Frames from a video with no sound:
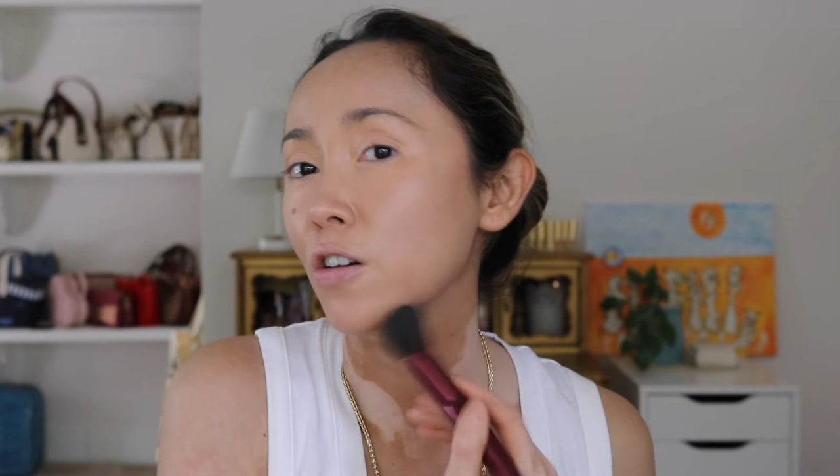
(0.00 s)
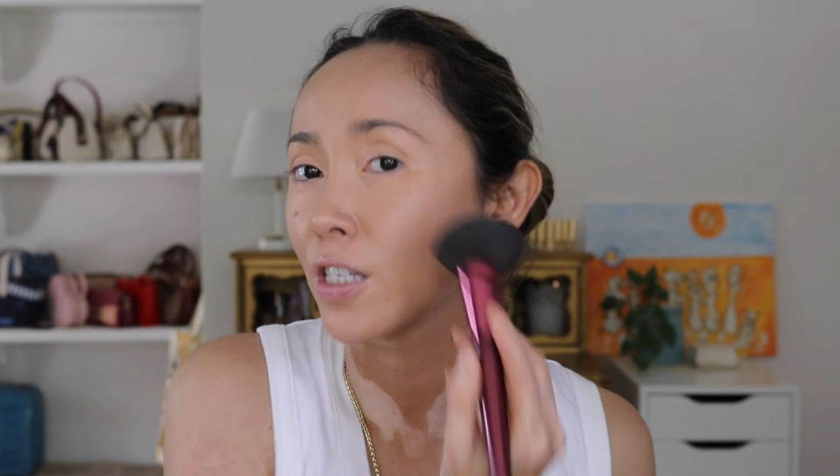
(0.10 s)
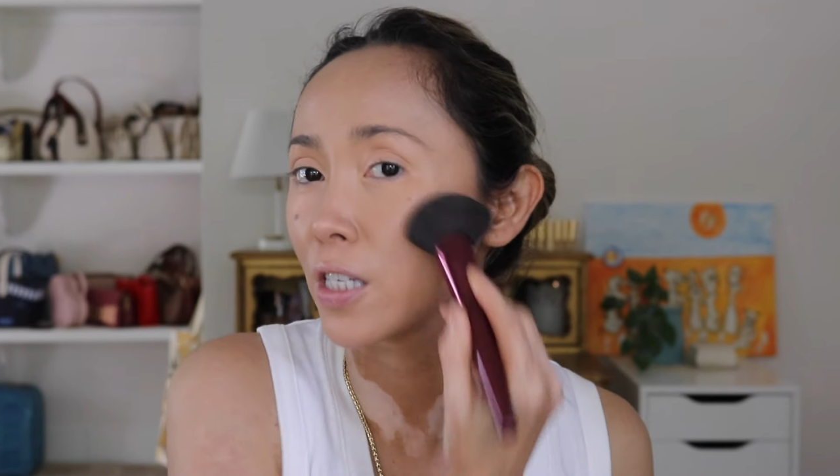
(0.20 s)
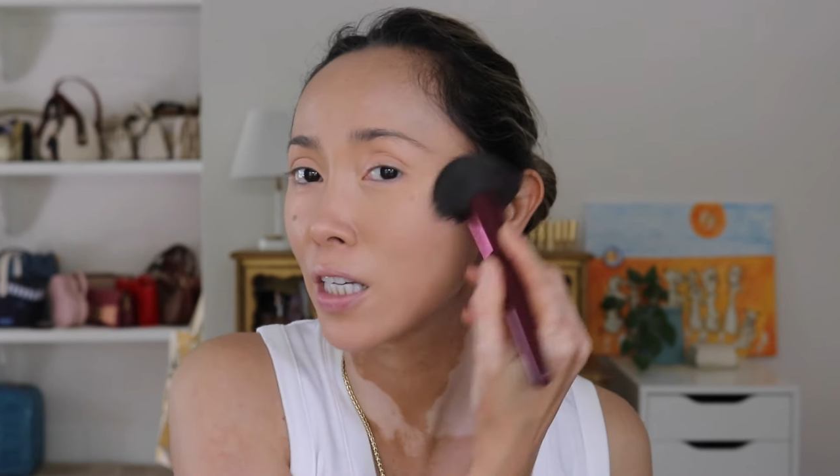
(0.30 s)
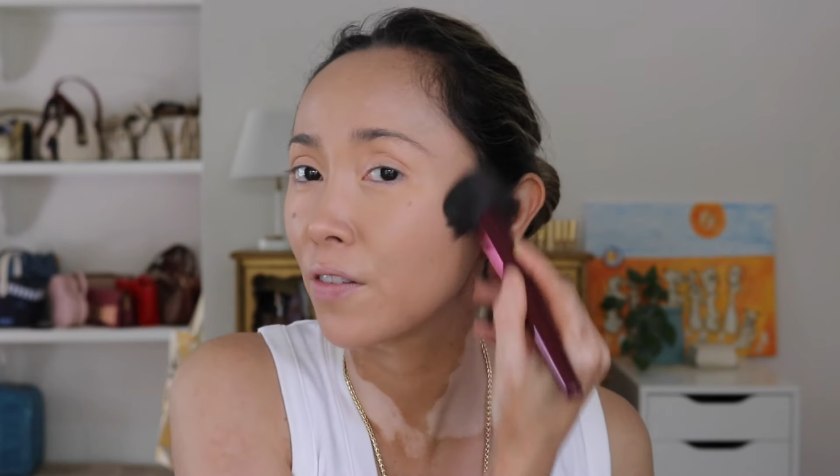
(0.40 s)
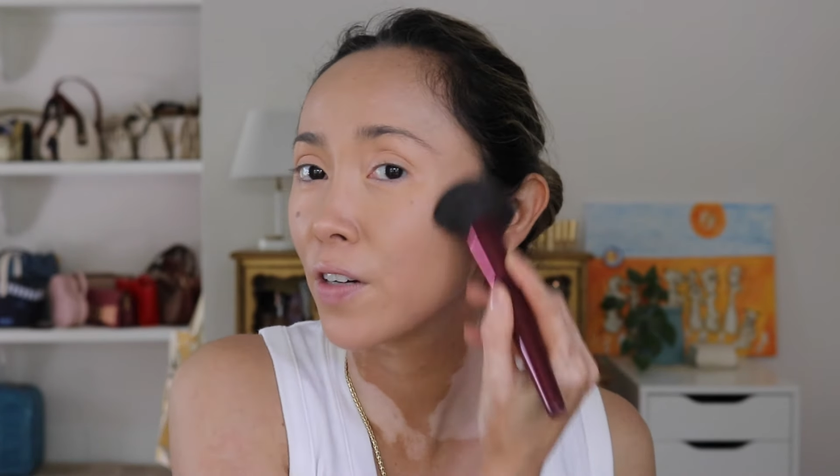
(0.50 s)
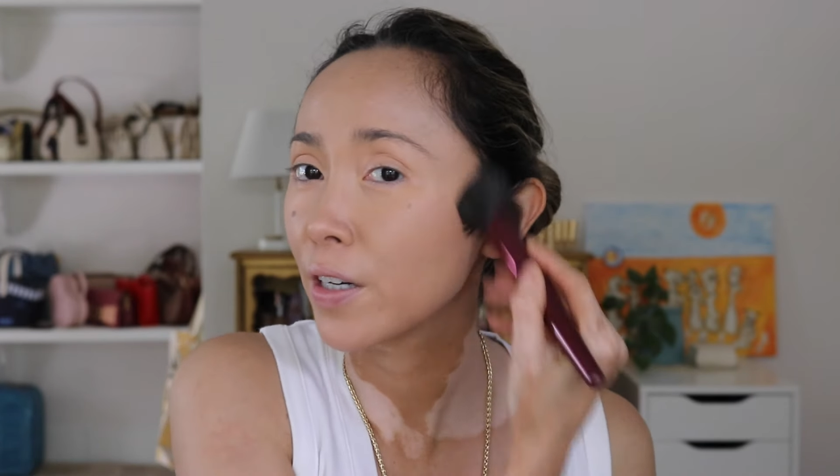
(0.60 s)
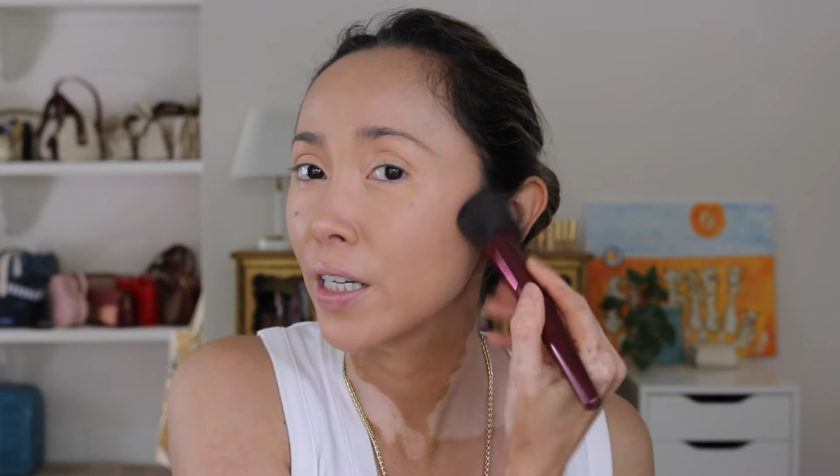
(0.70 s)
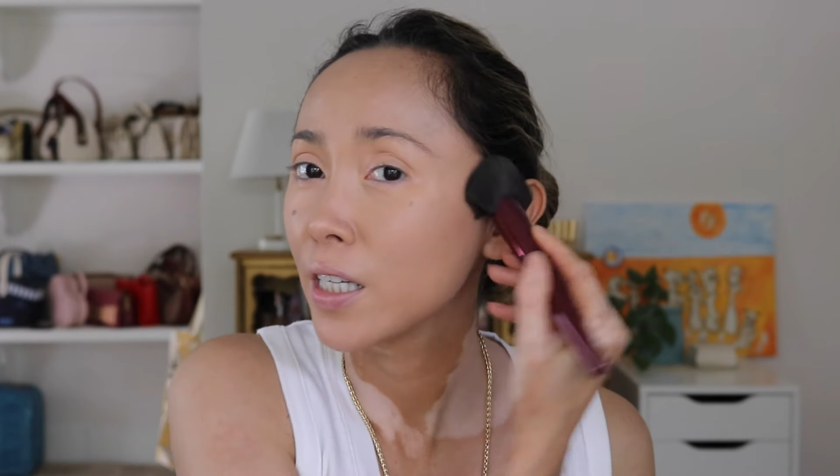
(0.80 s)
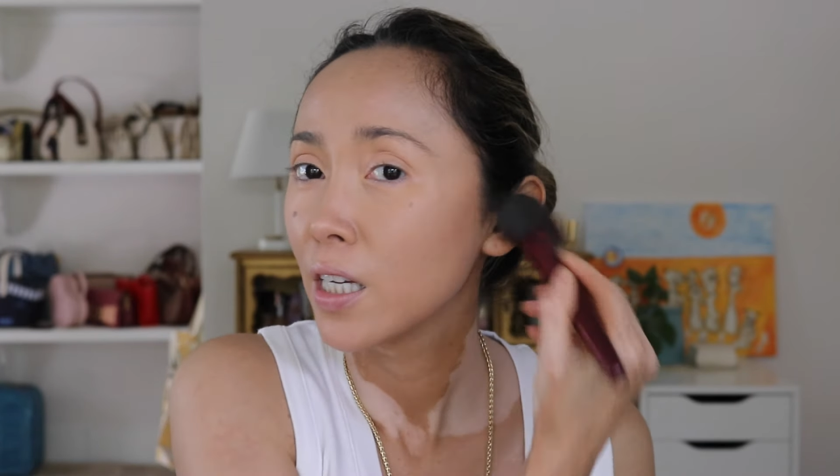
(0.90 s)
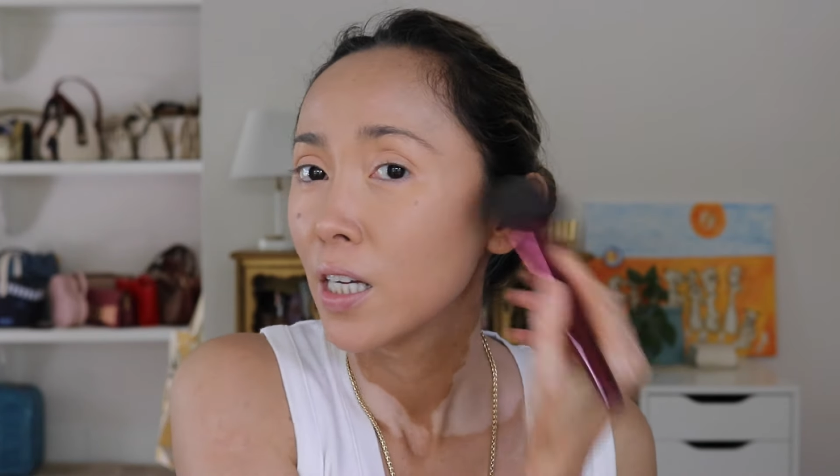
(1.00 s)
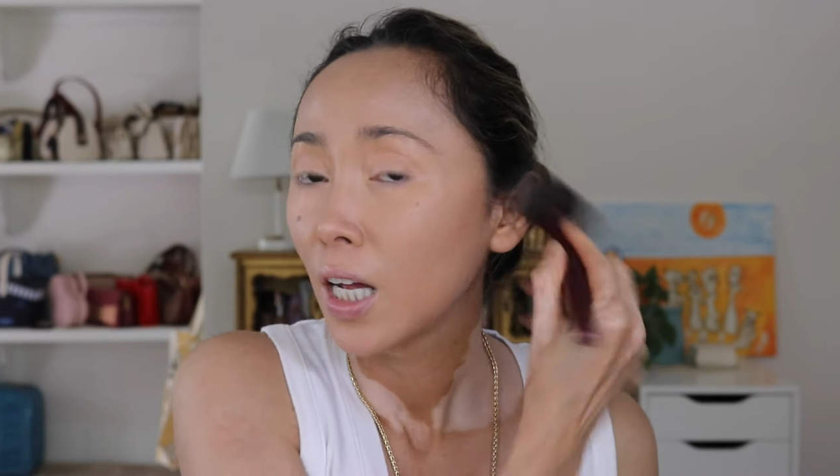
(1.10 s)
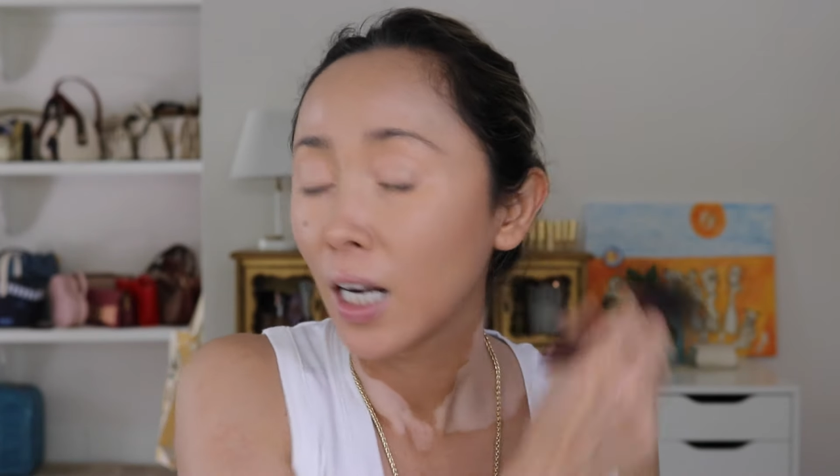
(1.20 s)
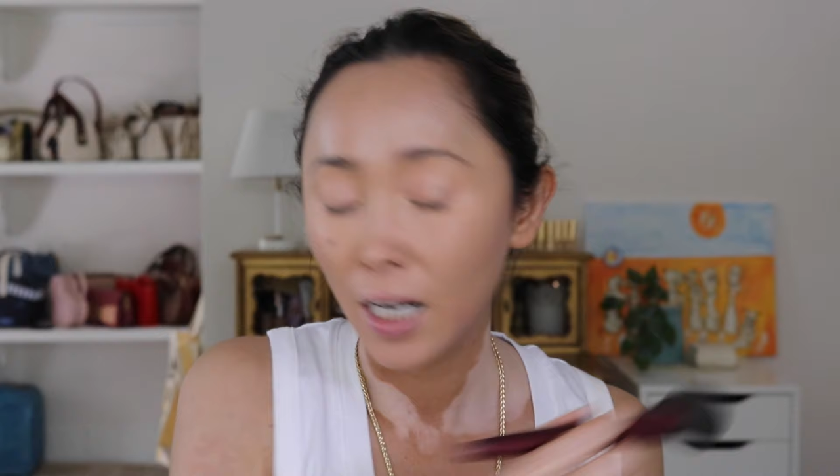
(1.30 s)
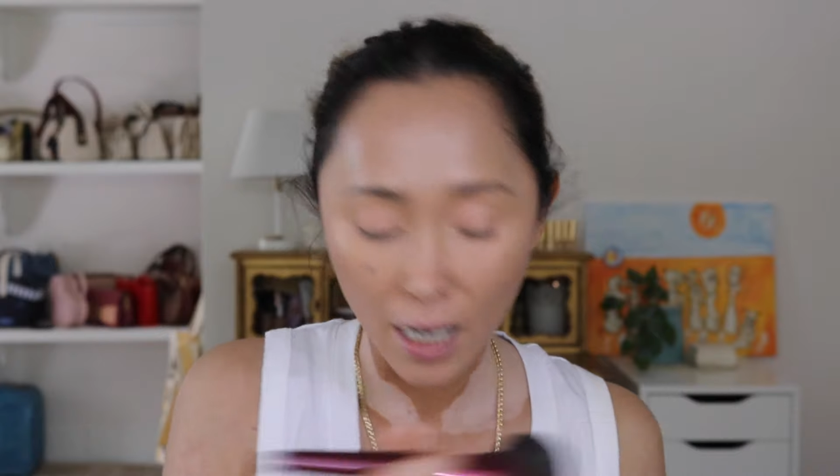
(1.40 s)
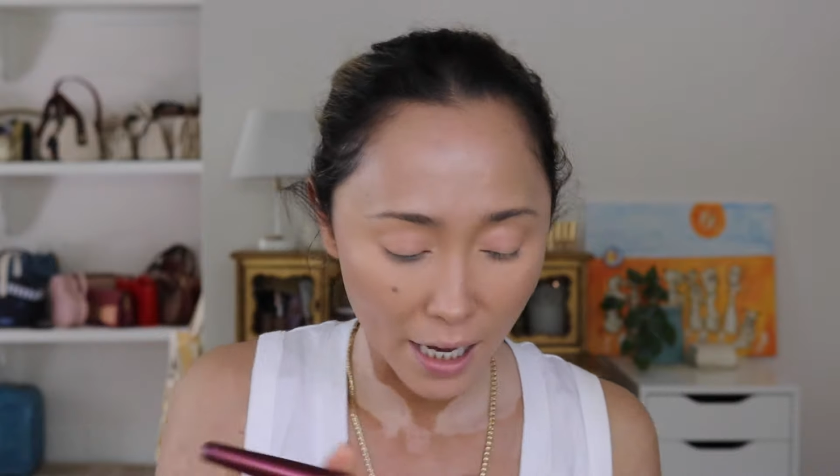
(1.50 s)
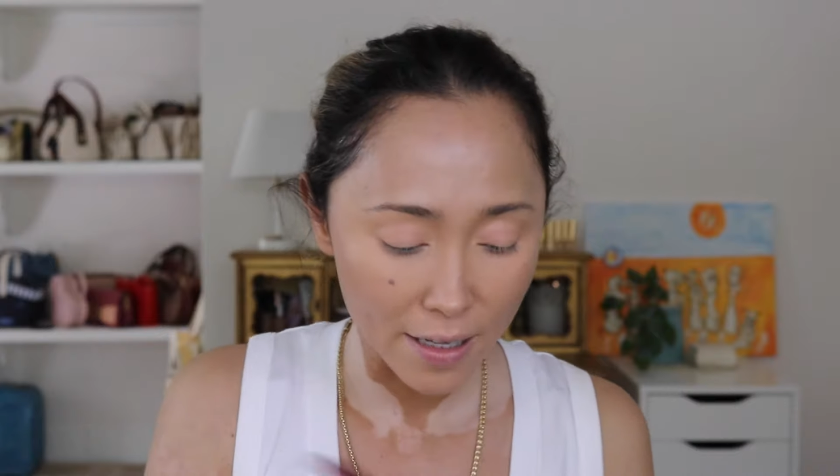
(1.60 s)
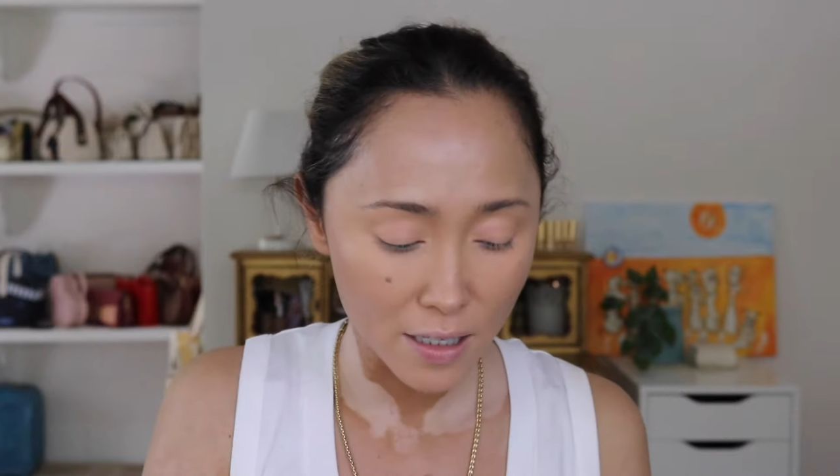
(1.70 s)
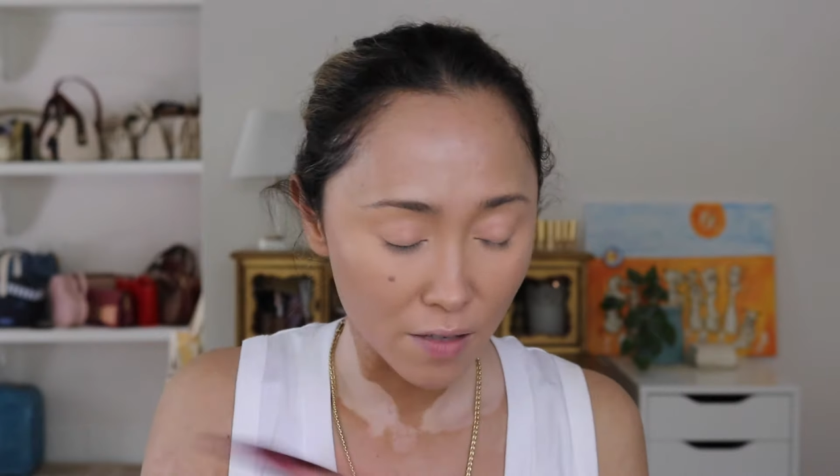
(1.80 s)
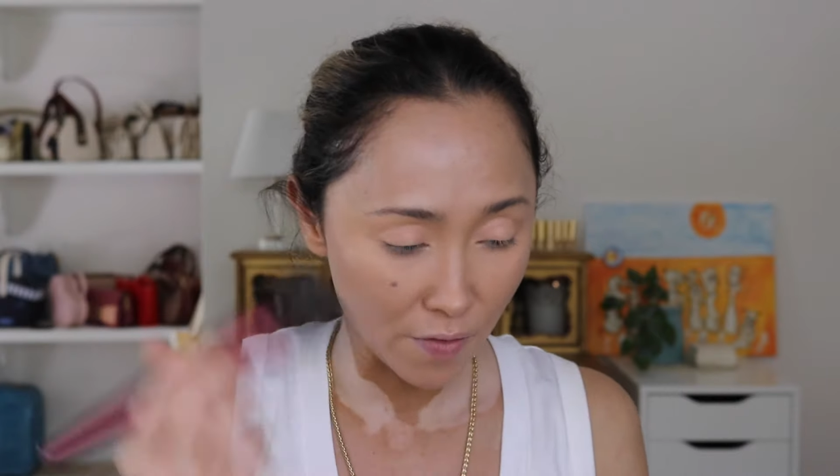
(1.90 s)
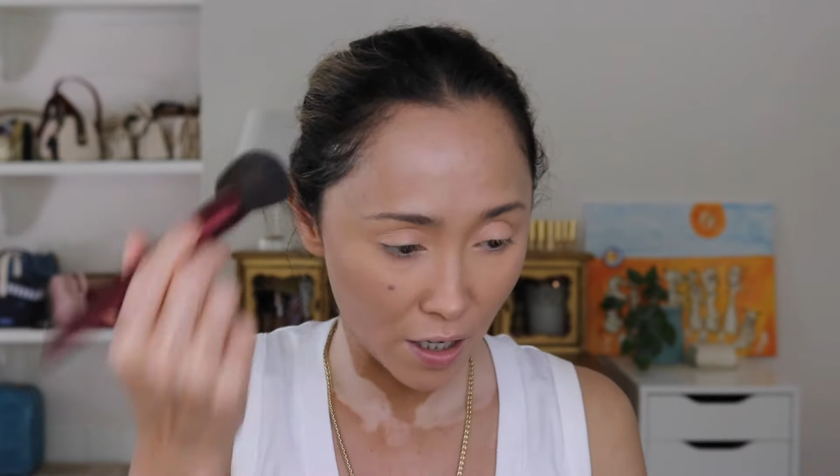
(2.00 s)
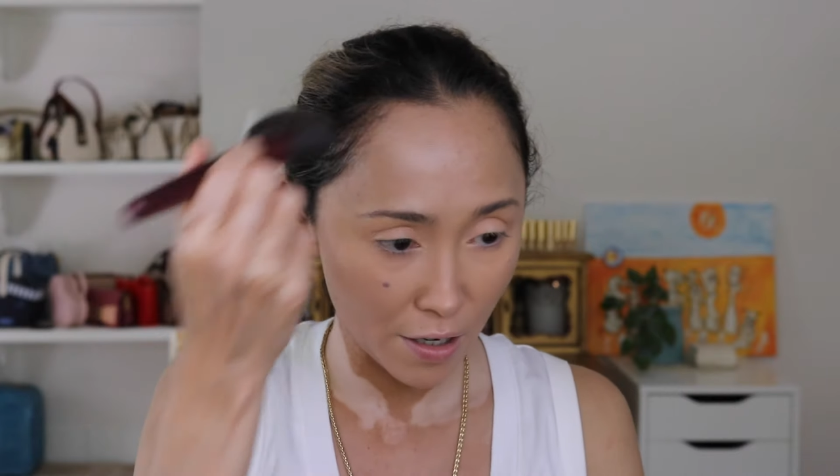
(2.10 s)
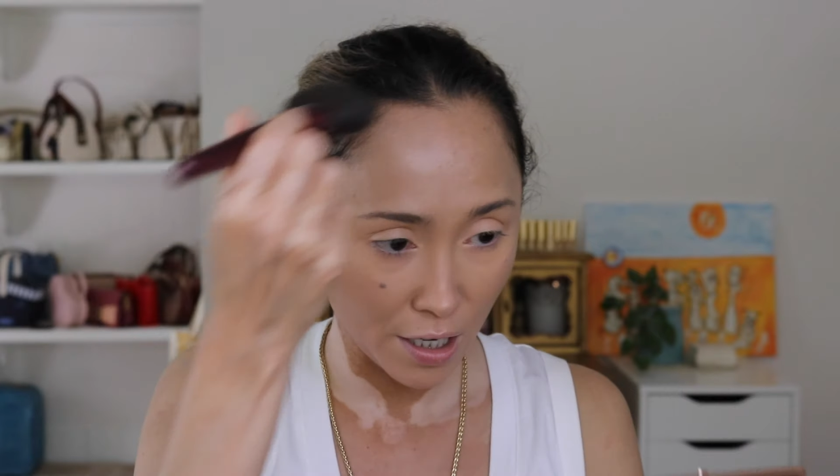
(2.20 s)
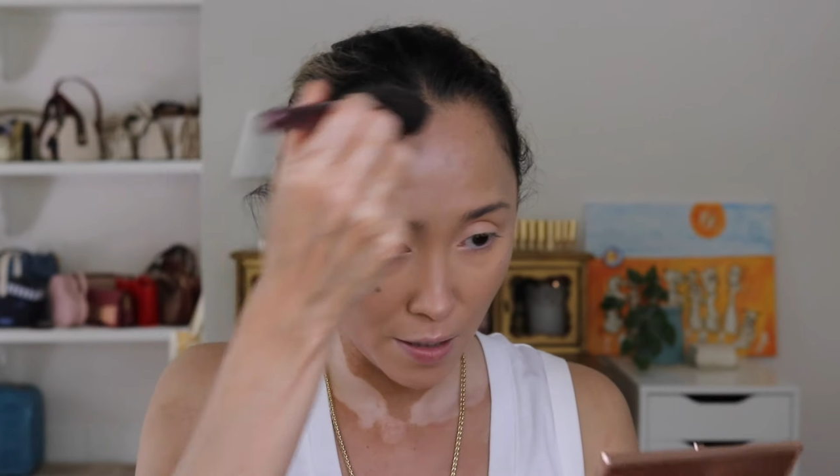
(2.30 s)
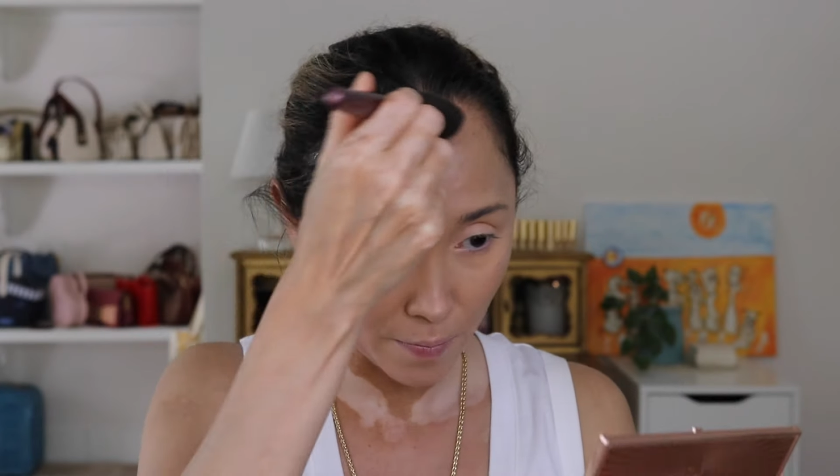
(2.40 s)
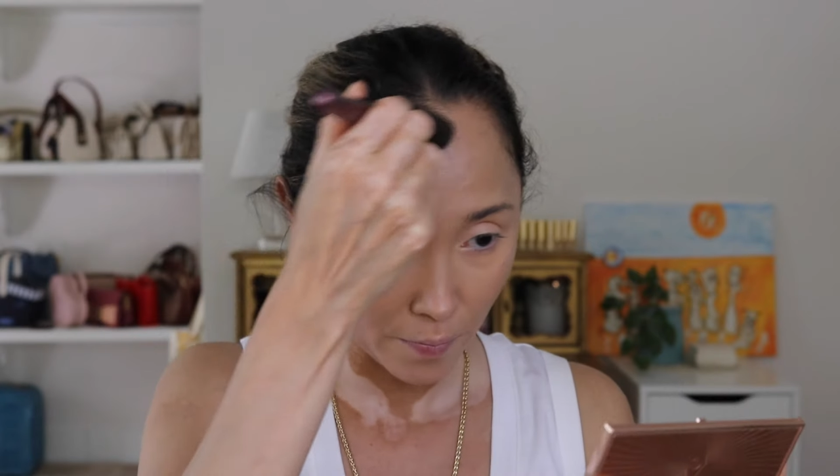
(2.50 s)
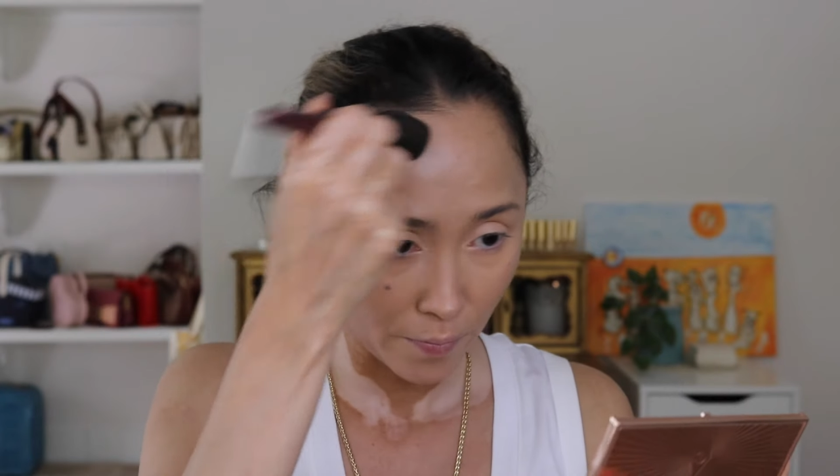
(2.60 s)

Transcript: It's like a very light, very